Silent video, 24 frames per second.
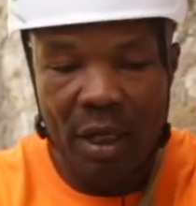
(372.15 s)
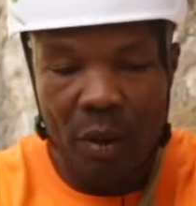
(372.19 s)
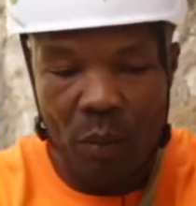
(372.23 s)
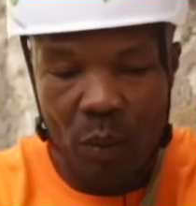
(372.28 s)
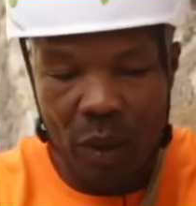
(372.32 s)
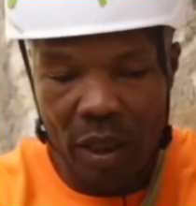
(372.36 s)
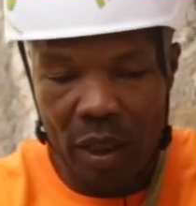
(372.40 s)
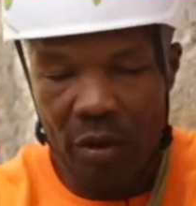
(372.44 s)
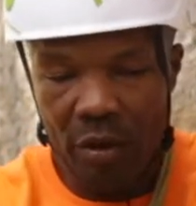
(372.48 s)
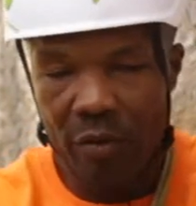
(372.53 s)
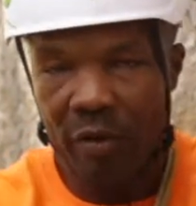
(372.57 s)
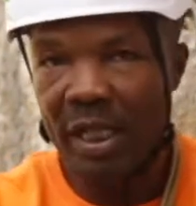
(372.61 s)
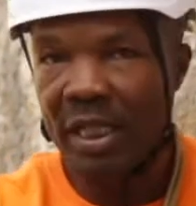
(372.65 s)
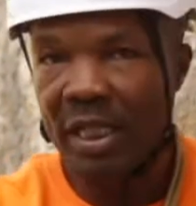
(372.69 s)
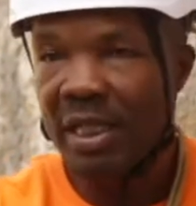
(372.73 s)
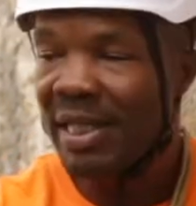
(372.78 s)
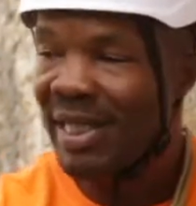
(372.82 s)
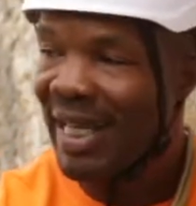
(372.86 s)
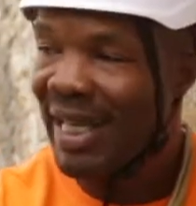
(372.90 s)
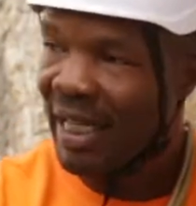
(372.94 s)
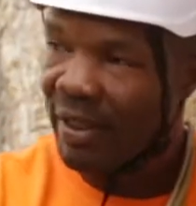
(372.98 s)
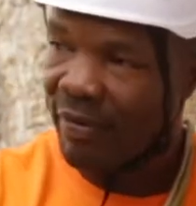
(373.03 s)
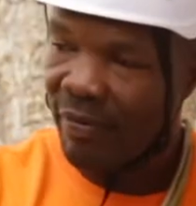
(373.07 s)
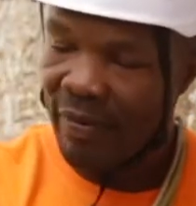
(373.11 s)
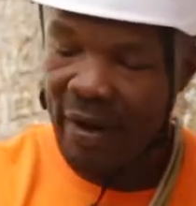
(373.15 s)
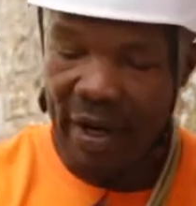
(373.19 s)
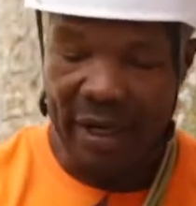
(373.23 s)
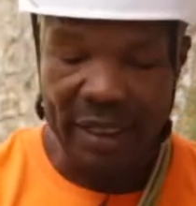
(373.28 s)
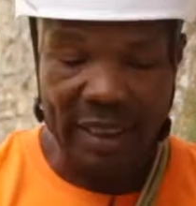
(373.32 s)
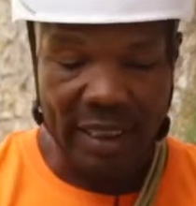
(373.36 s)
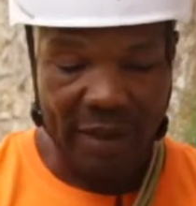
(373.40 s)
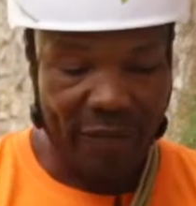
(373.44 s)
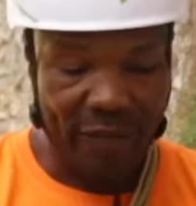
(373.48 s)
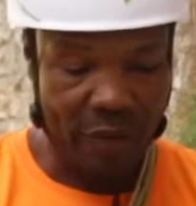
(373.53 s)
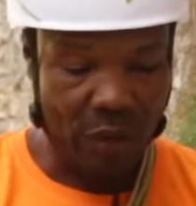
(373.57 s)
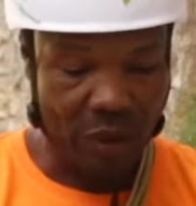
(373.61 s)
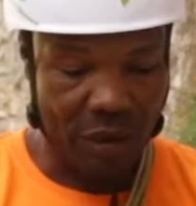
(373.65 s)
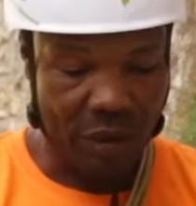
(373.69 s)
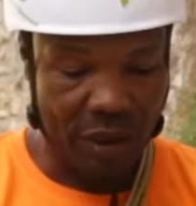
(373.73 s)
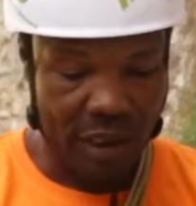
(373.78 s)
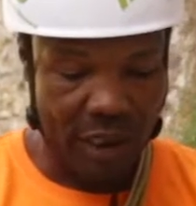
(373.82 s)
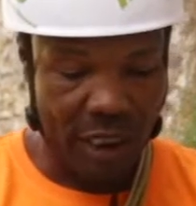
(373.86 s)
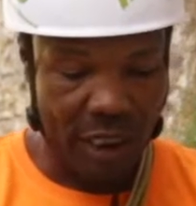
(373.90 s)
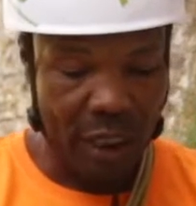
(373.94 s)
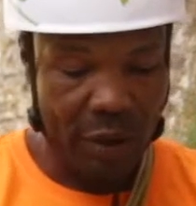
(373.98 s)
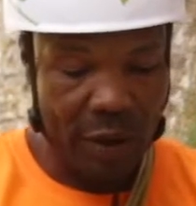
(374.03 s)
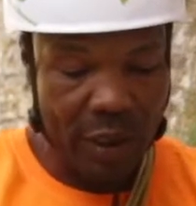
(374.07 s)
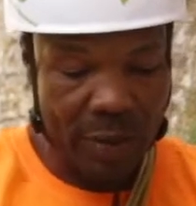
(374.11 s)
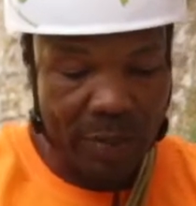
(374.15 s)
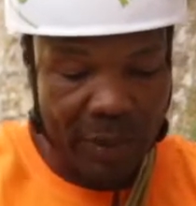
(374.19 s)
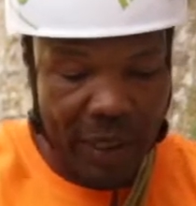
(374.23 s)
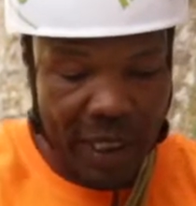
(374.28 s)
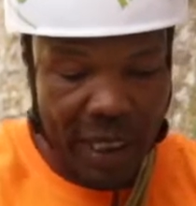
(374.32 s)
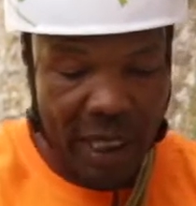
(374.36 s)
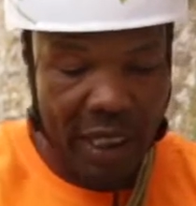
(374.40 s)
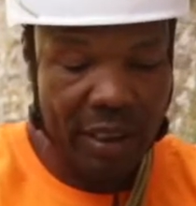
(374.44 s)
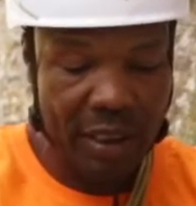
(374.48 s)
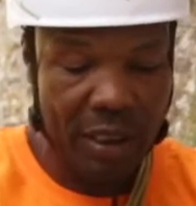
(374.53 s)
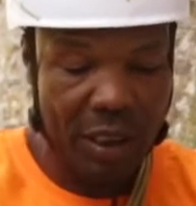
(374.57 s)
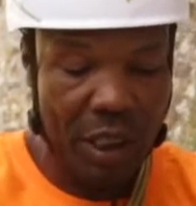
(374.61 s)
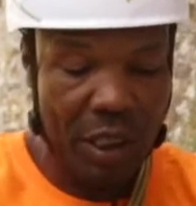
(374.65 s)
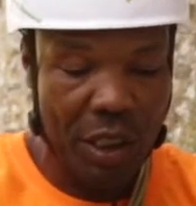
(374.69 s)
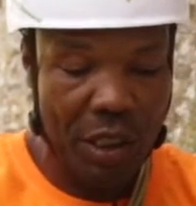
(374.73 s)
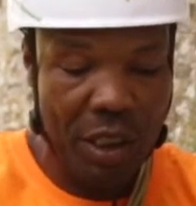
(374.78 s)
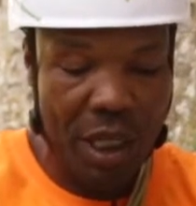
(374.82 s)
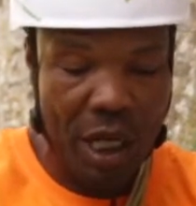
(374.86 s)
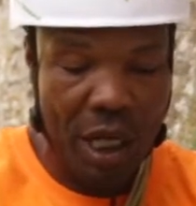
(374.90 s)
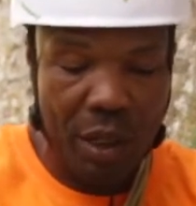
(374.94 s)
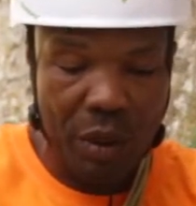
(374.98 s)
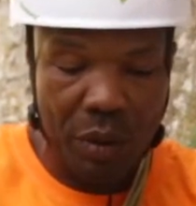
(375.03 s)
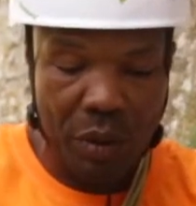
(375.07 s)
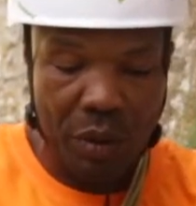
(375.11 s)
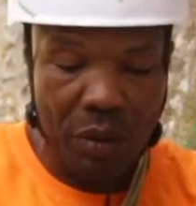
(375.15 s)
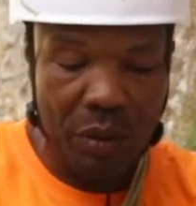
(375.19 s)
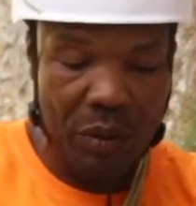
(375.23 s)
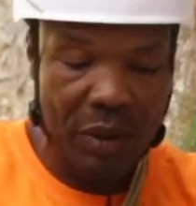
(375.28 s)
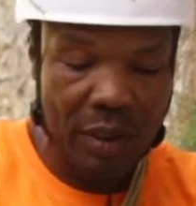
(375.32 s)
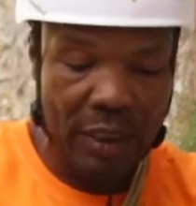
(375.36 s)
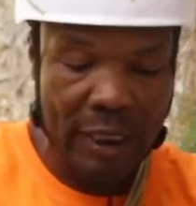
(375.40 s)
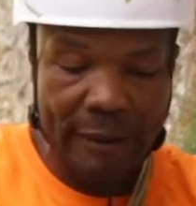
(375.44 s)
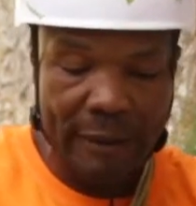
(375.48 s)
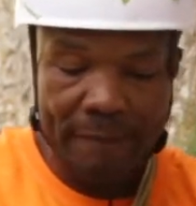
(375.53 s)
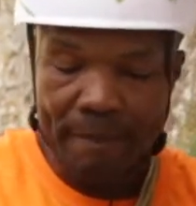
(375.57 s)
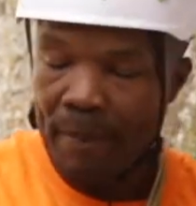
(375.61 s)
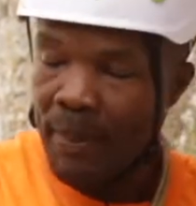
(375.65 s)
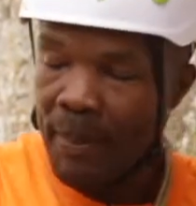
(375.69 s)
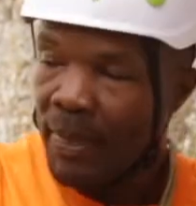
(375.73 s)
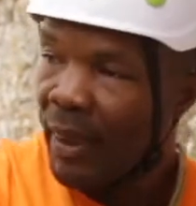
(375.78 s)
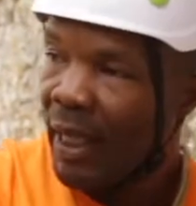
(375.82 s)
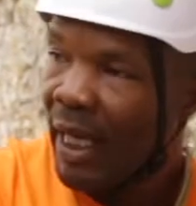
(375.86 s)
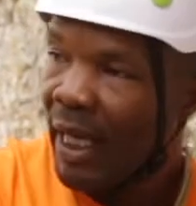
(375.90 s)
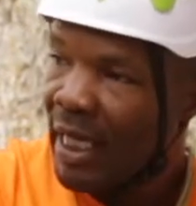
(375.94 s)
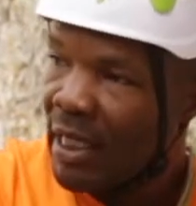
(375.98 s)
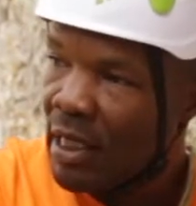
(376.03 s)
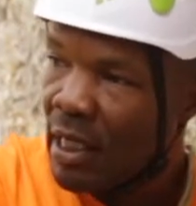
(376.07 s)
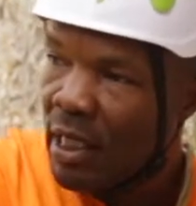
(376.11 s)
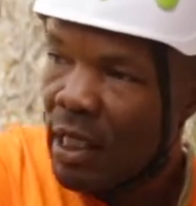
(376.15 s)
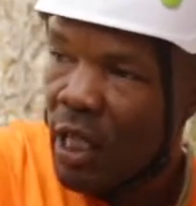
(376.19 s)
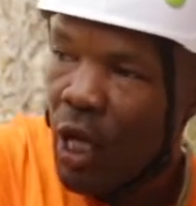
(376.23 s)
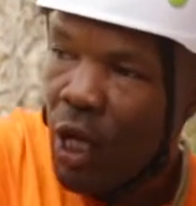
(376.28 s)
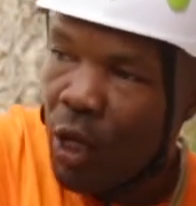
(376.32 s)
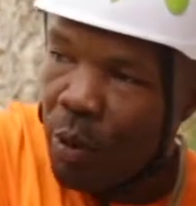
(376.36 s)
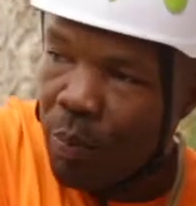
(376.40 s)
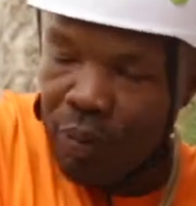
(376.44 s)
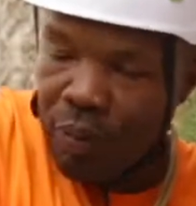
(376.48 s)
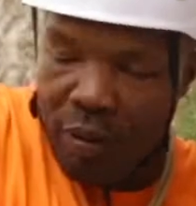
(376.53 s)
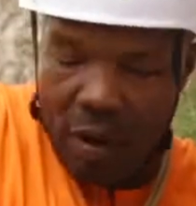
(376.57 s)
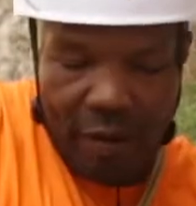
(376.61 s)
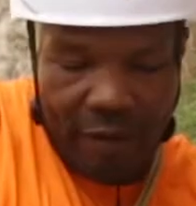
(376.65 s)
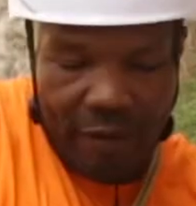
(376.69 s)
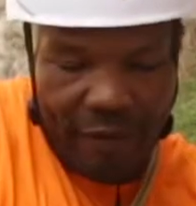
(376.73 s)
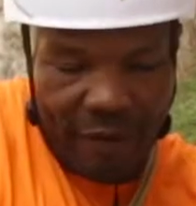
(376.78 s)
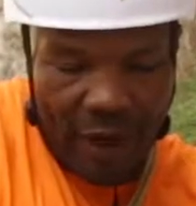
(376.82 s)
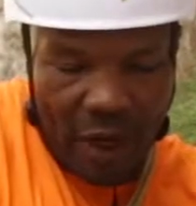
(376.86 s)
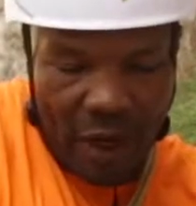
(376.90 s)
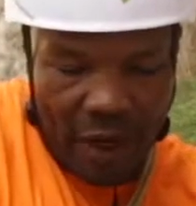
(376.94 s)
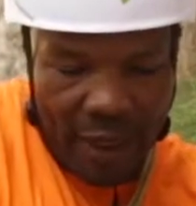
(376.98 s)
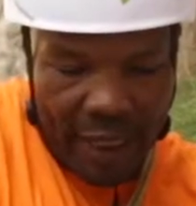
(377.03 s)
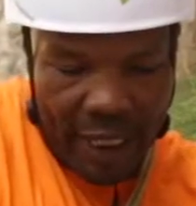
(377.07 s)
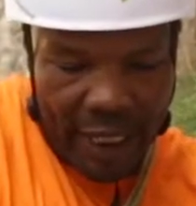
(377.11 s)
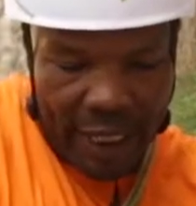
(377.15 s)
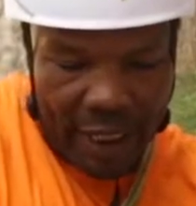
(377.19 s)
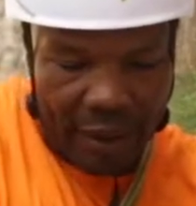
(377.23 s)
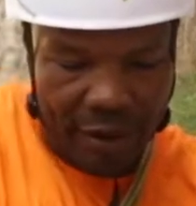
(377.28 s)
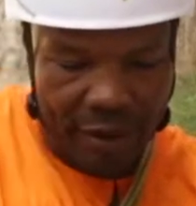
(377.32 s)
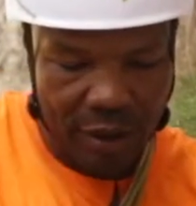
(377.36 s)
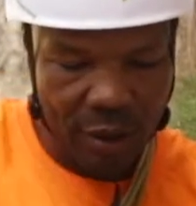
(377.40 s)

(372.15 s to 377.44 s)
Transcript: One of the reasons that's very difficult to do is because the nose is low profile here.